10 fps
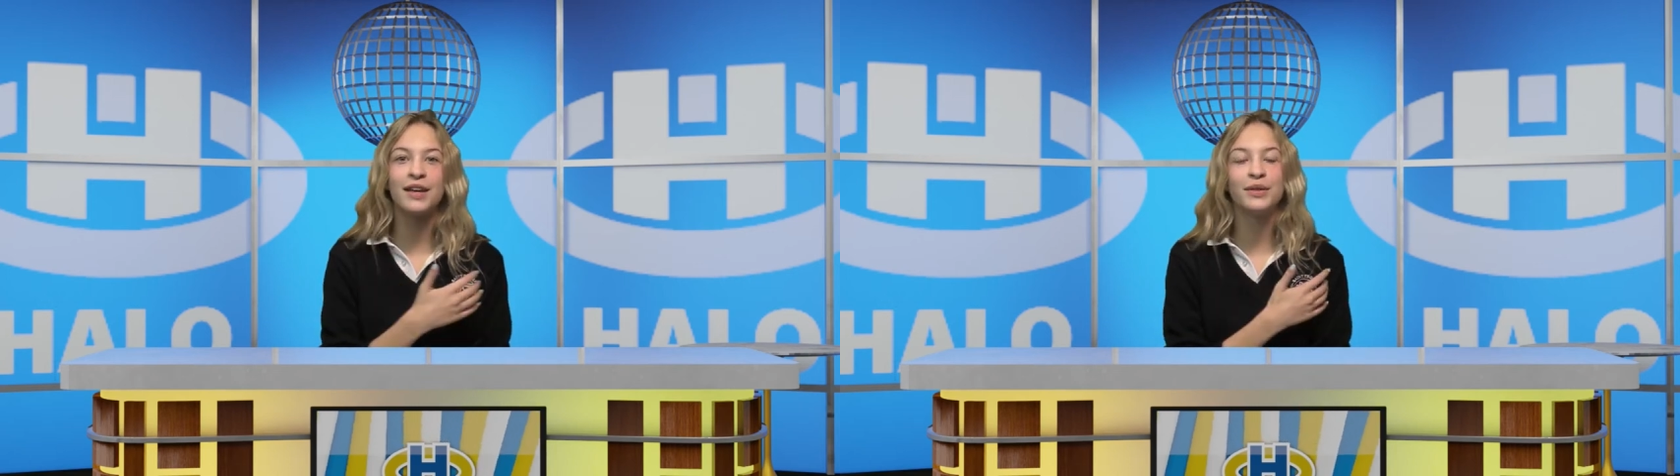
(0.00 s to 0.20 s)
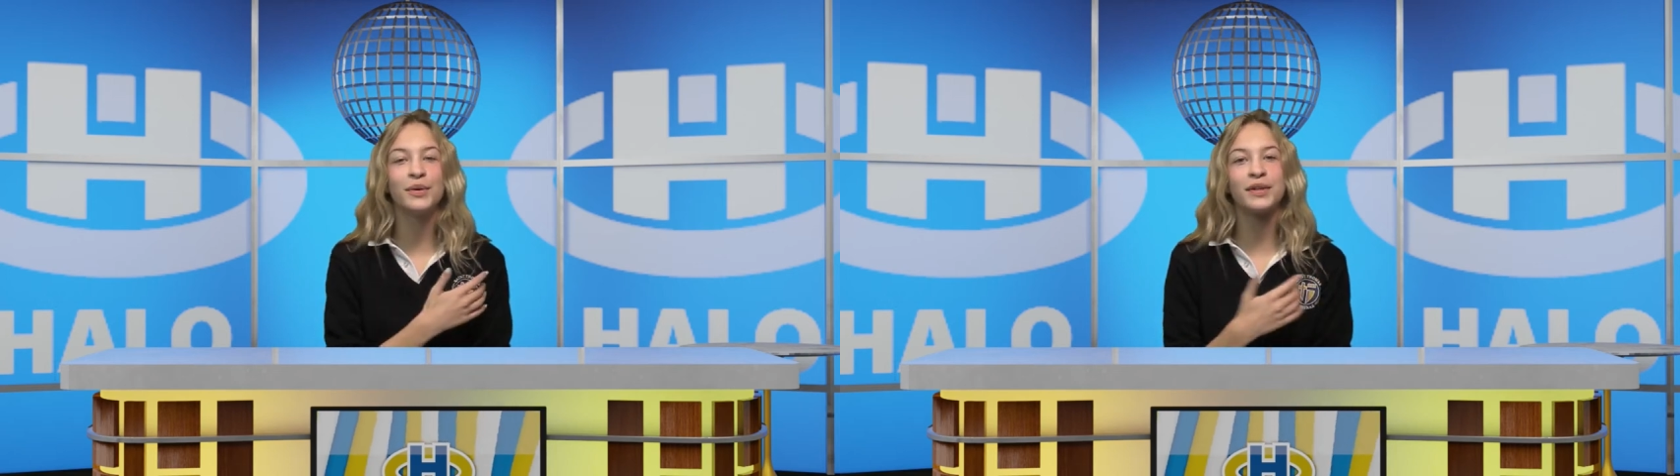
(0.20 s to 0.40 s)

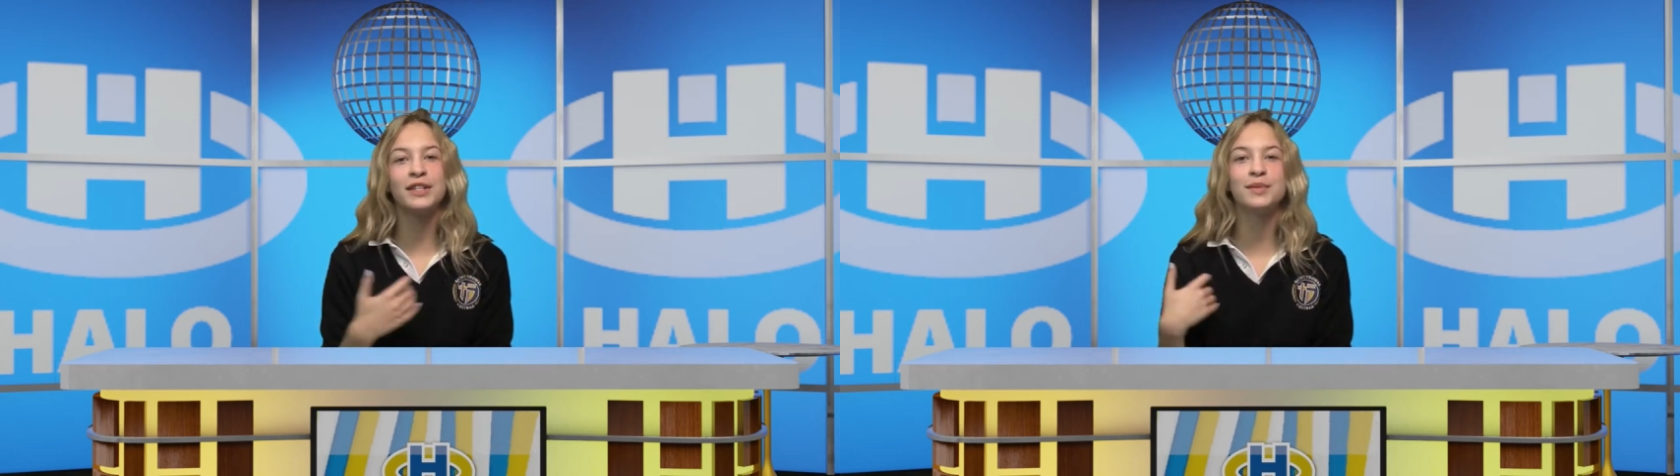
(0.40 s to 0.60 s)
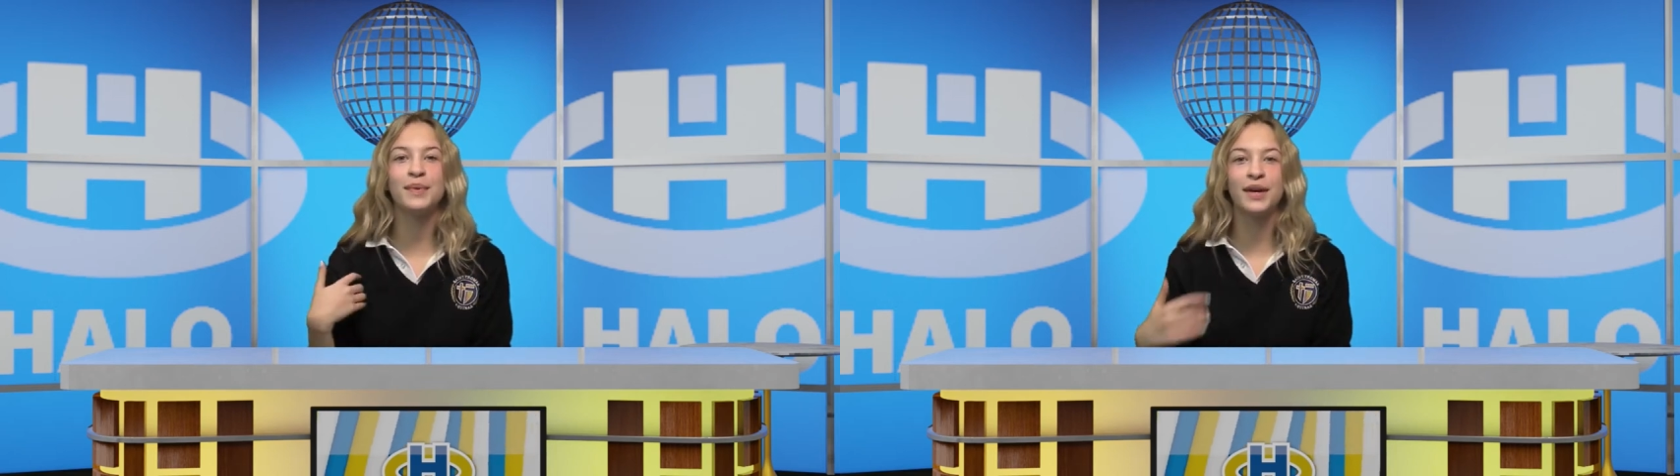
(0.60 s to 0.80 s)
and the Holy
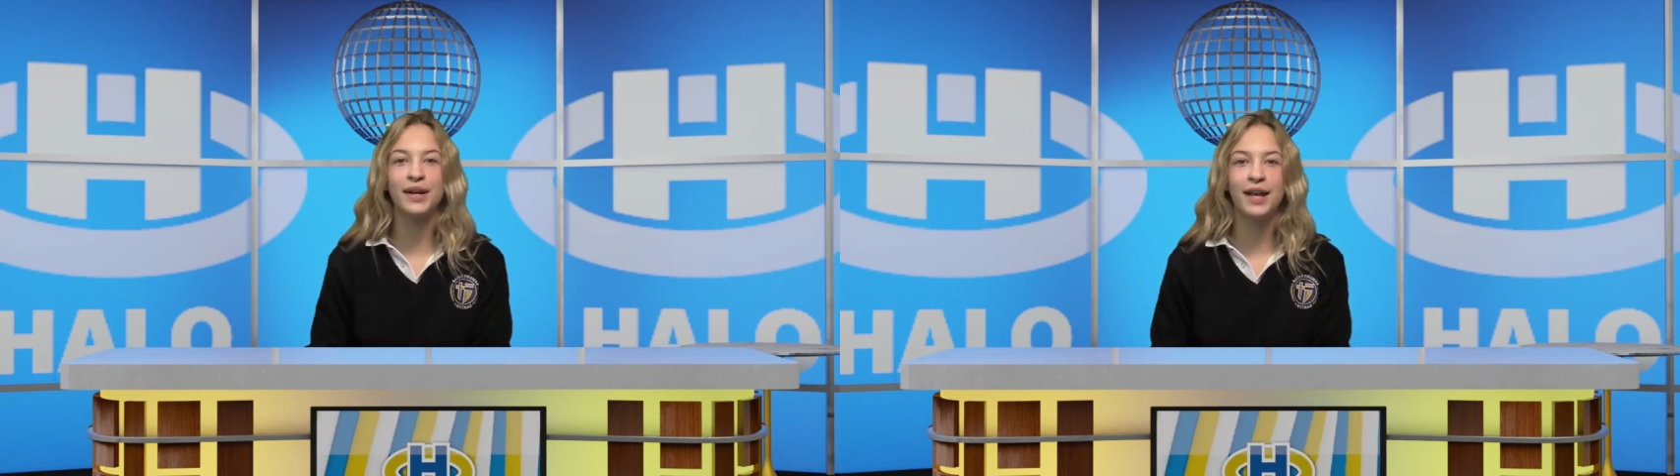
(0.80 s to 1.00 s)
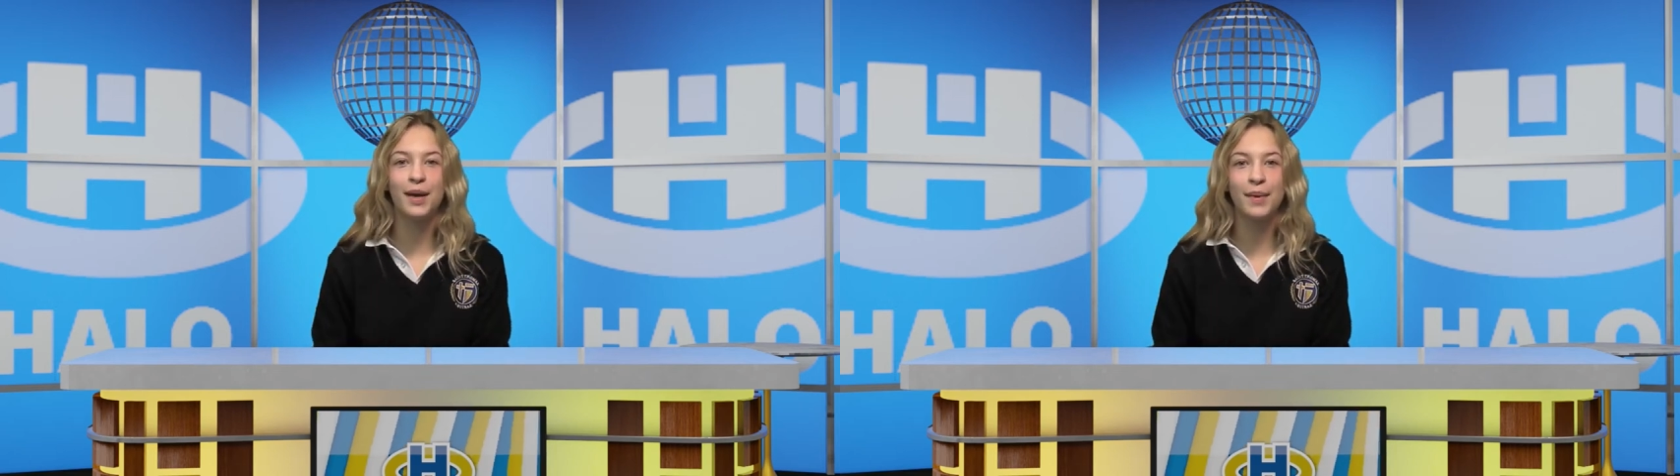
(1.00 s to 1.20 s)

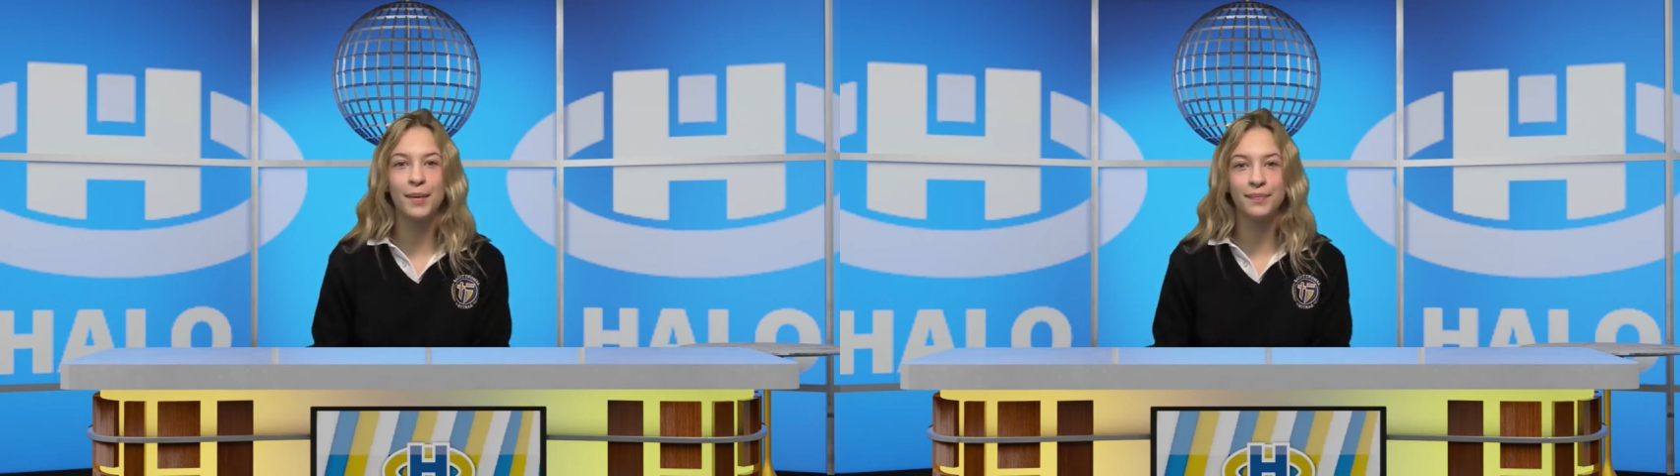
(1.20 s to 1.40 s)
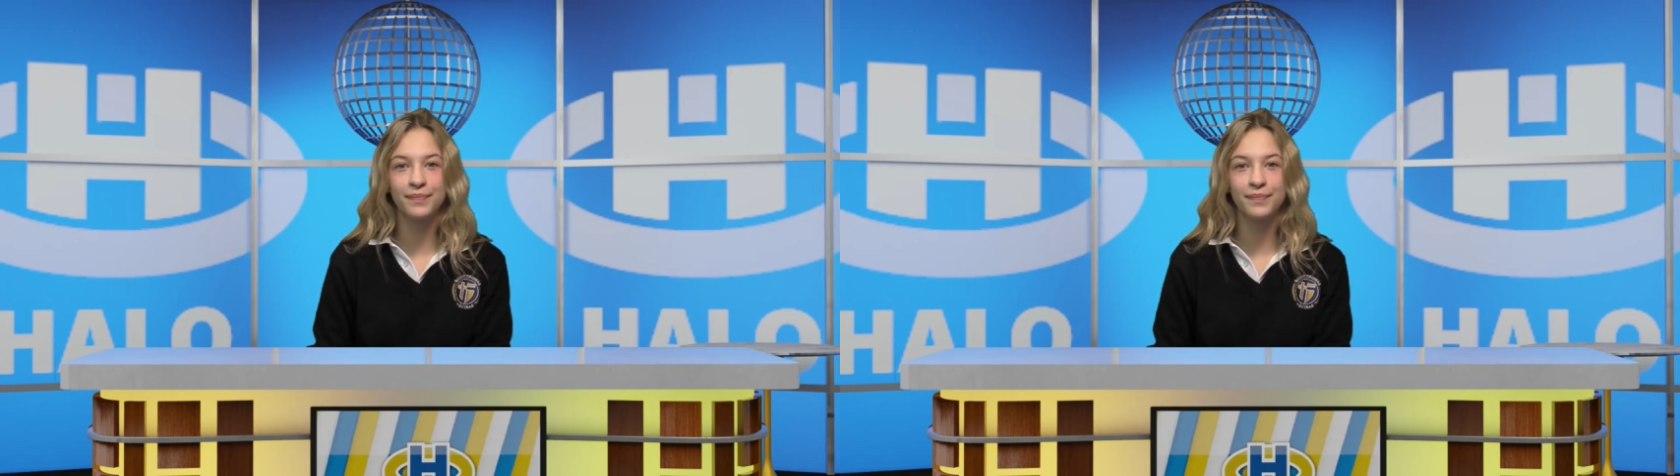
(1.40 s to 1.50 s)
Spirit. Amen.